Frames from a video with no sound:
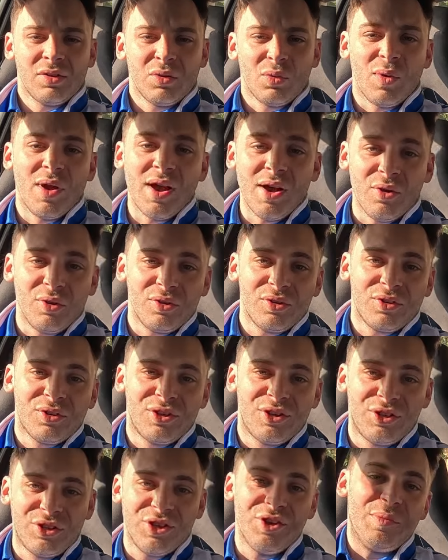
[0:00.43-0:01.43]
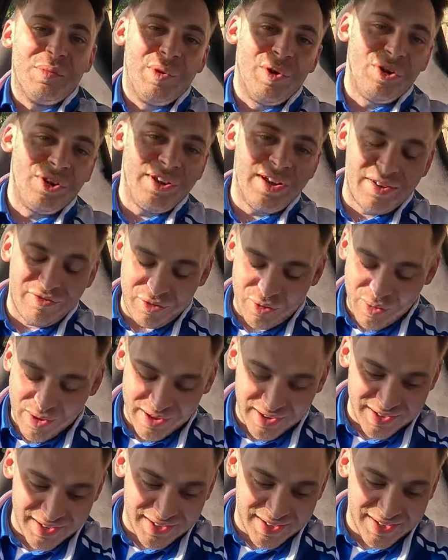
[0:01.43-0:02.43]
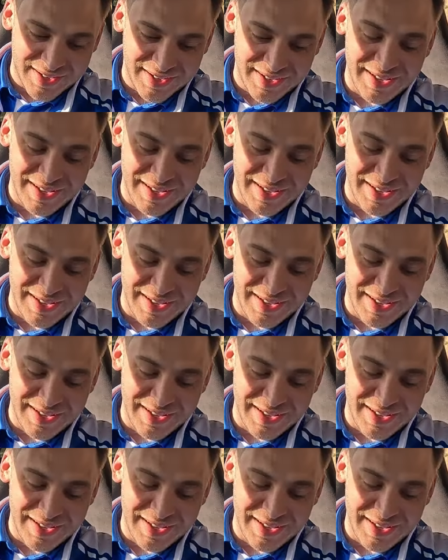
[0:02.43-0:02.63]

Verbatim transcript: Well, good morning everyone.